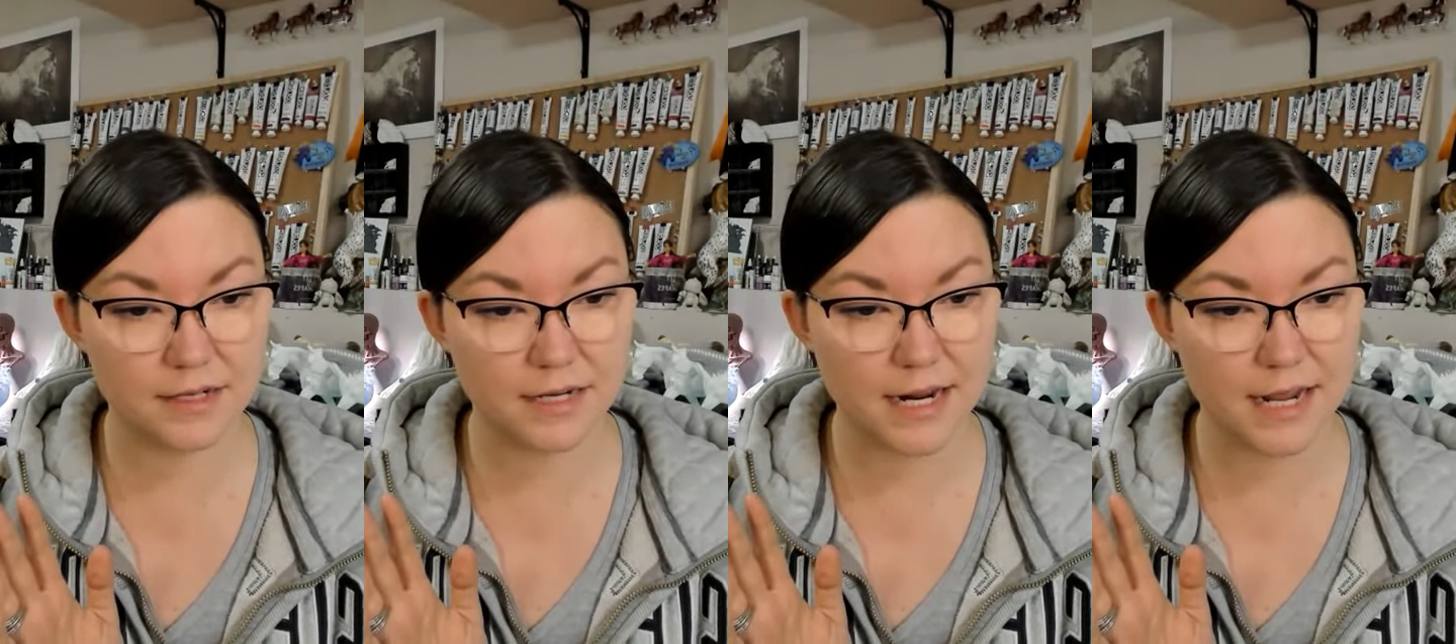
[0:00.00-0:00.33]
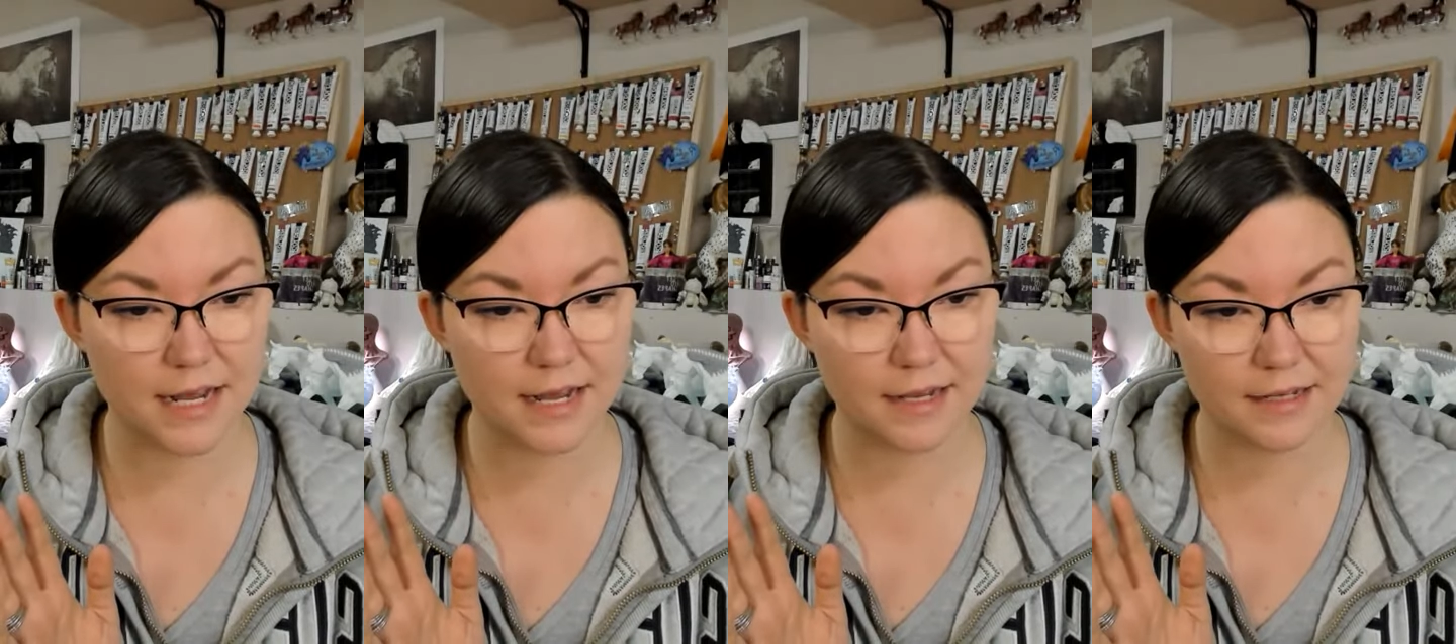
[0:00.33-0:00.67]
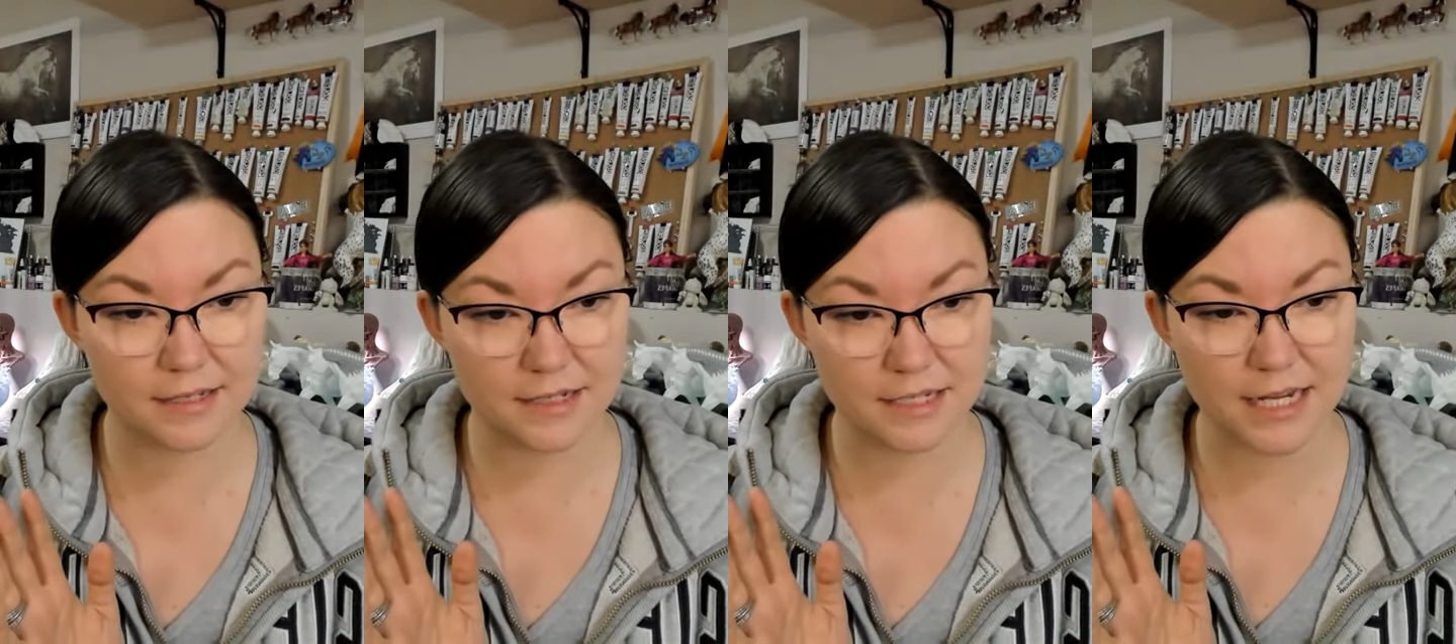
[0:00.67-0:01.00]

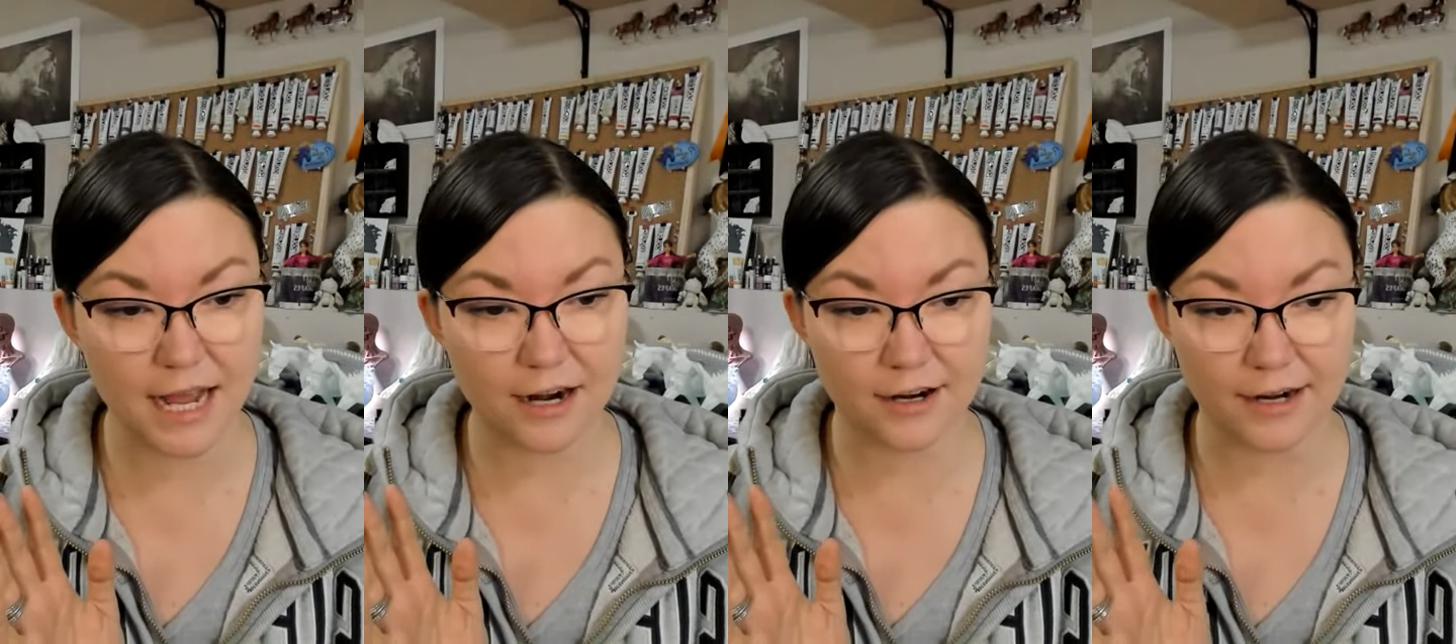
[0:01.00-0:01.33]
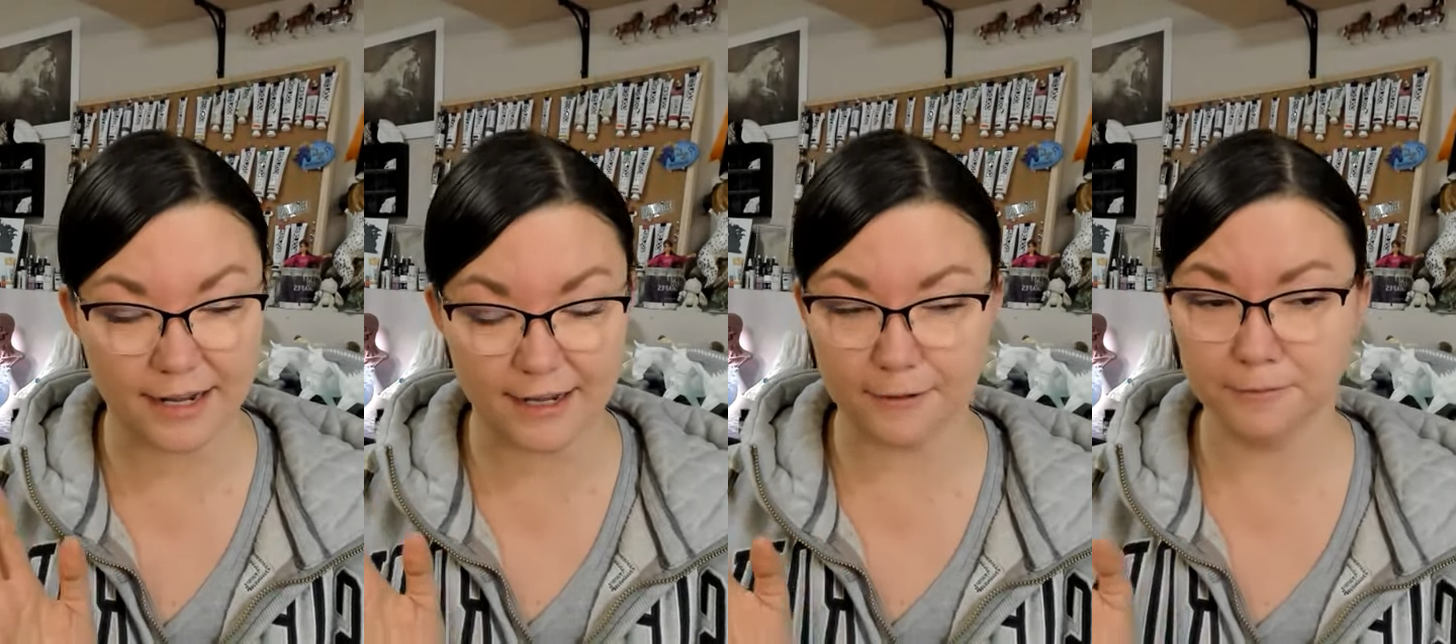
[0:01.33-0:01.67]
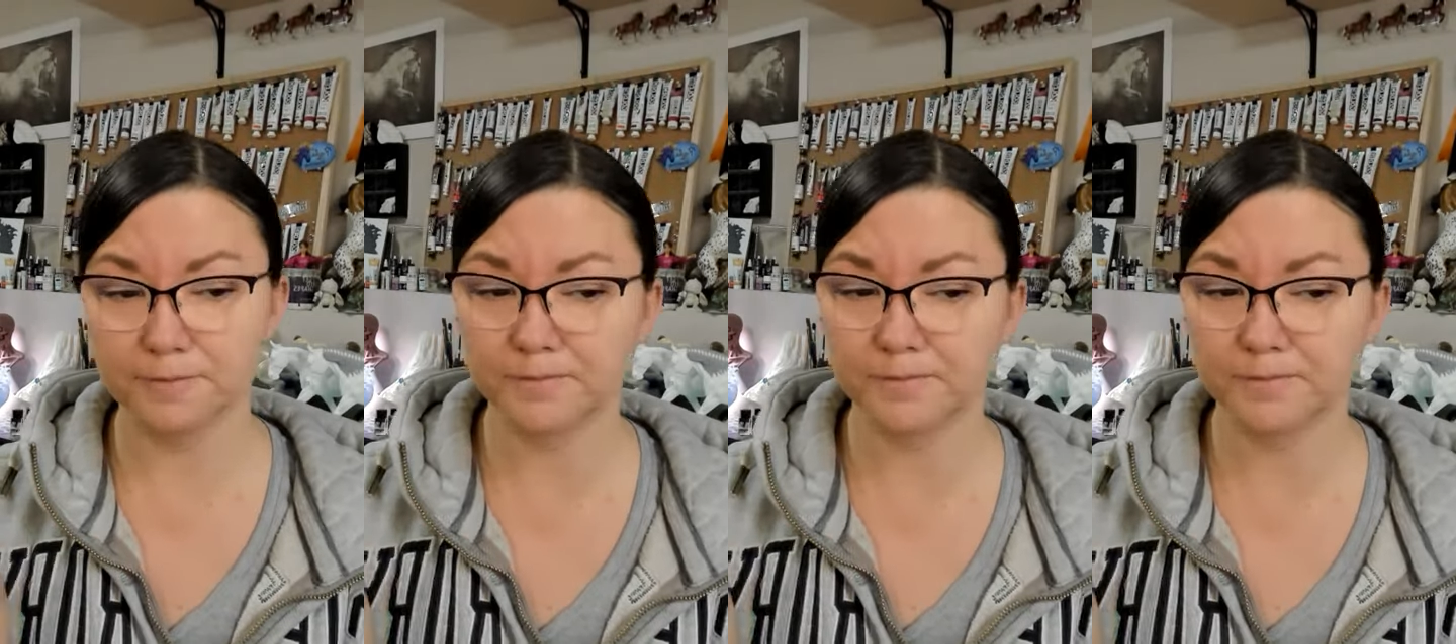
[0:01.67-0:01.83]
next Saturday.